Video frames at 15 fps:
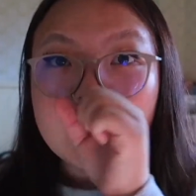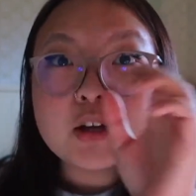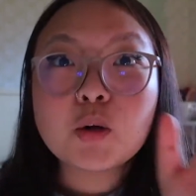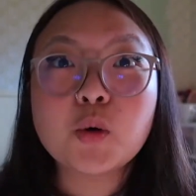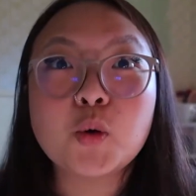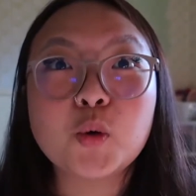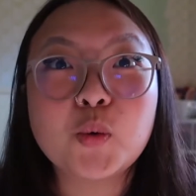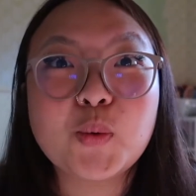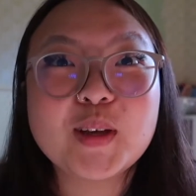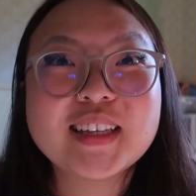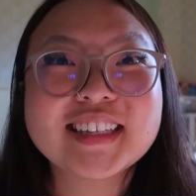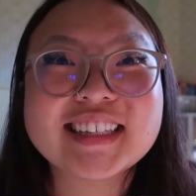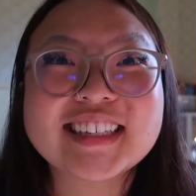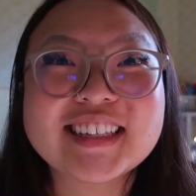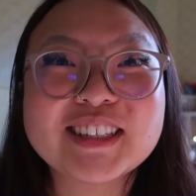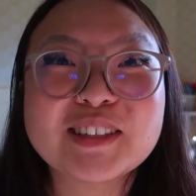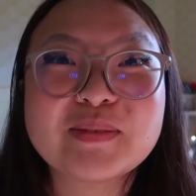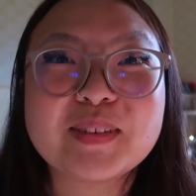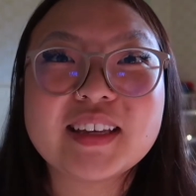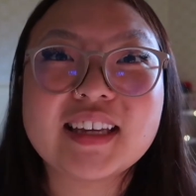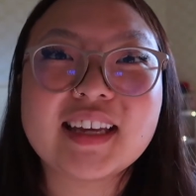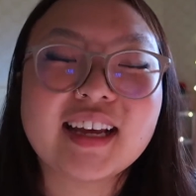Oh, excuse
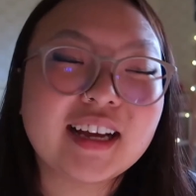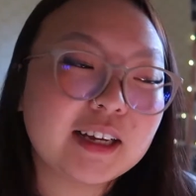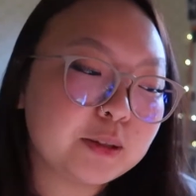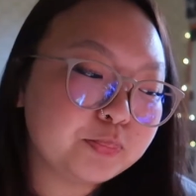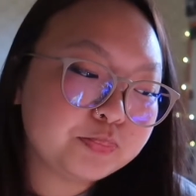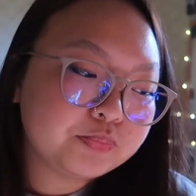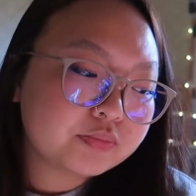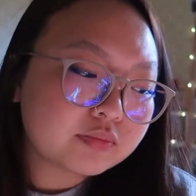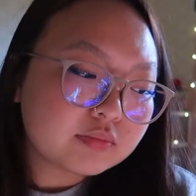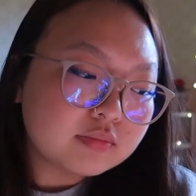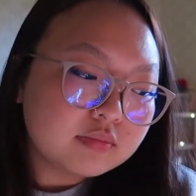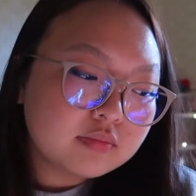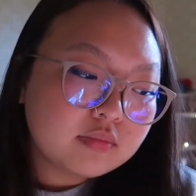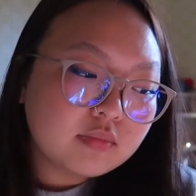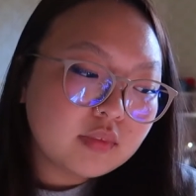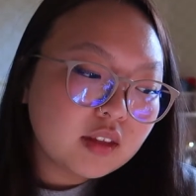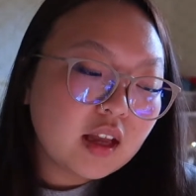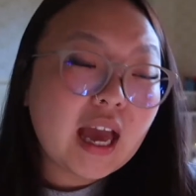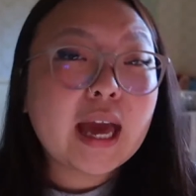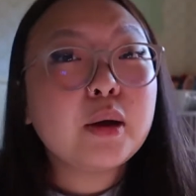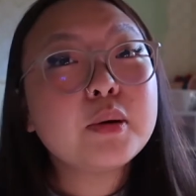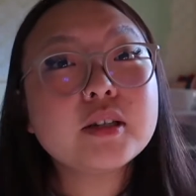me.
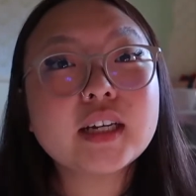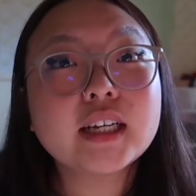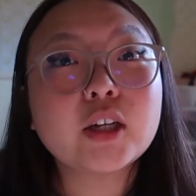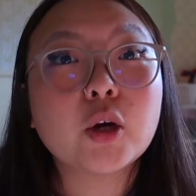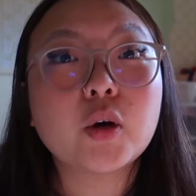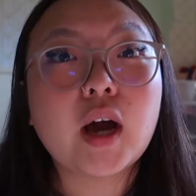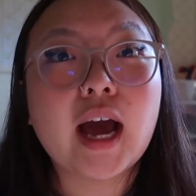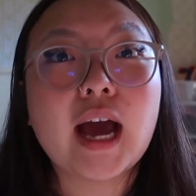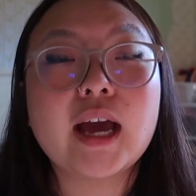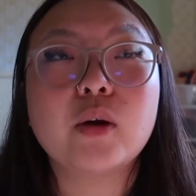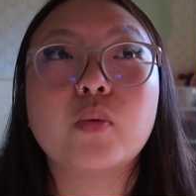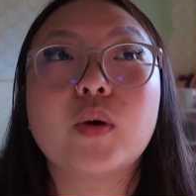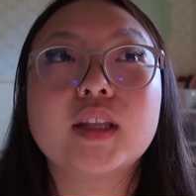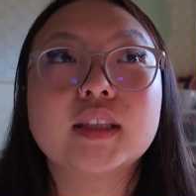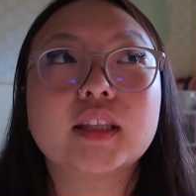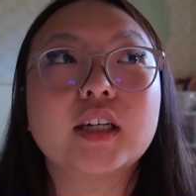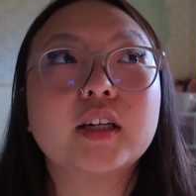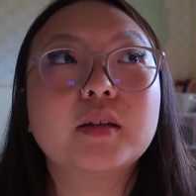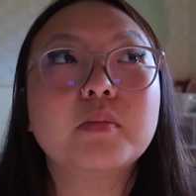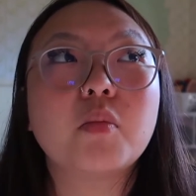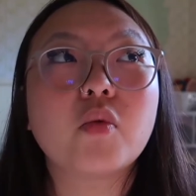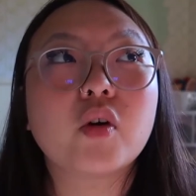I wish I went
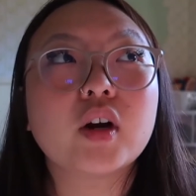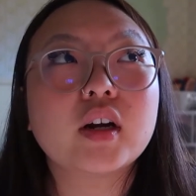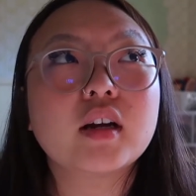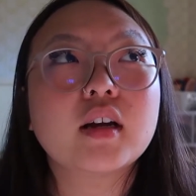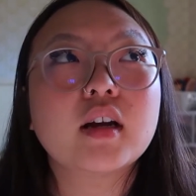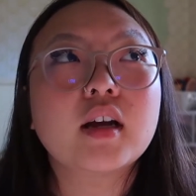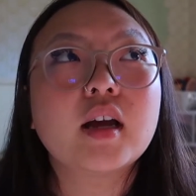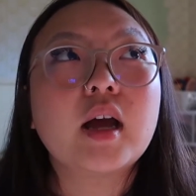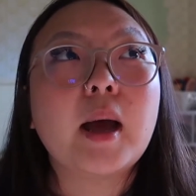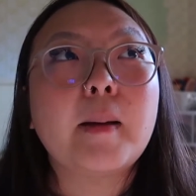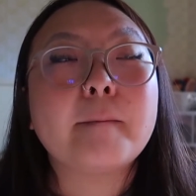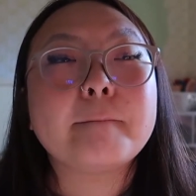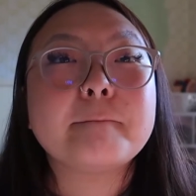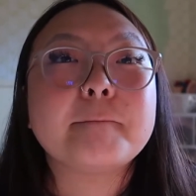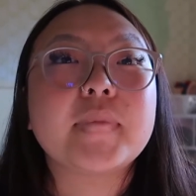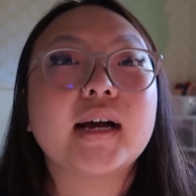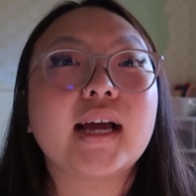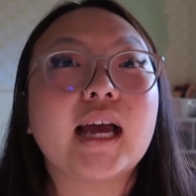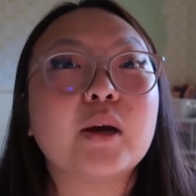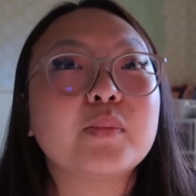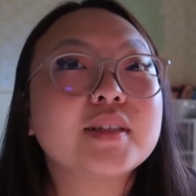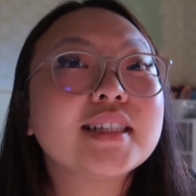there more, but
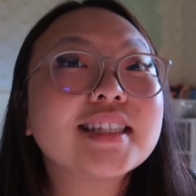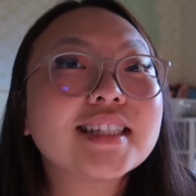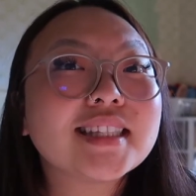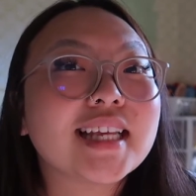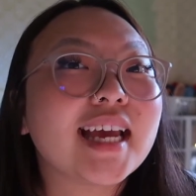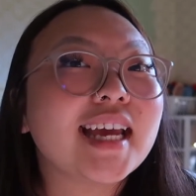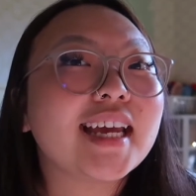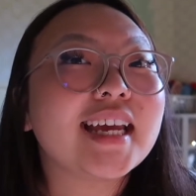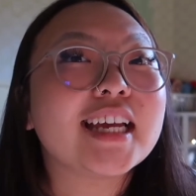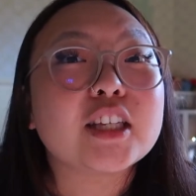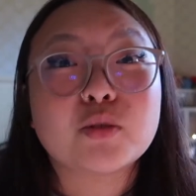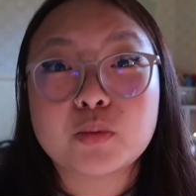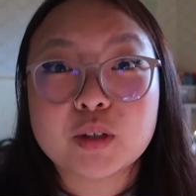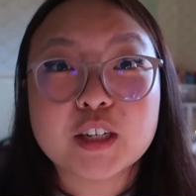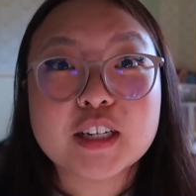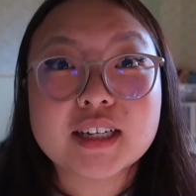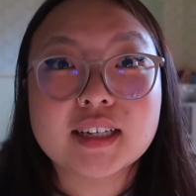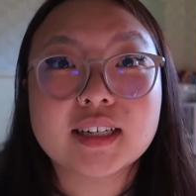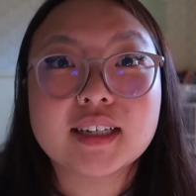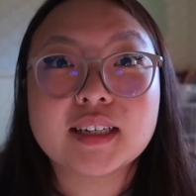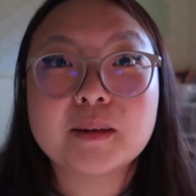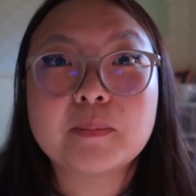I would say it's pretty
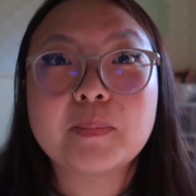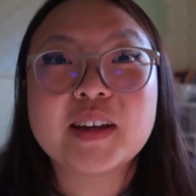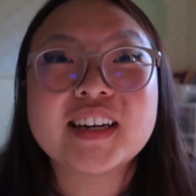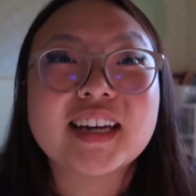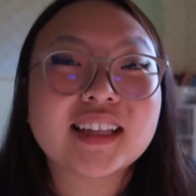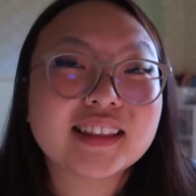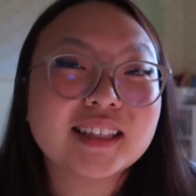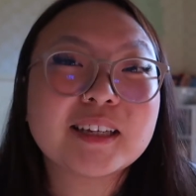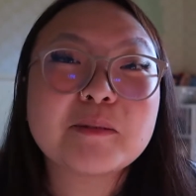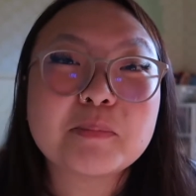good, but nothing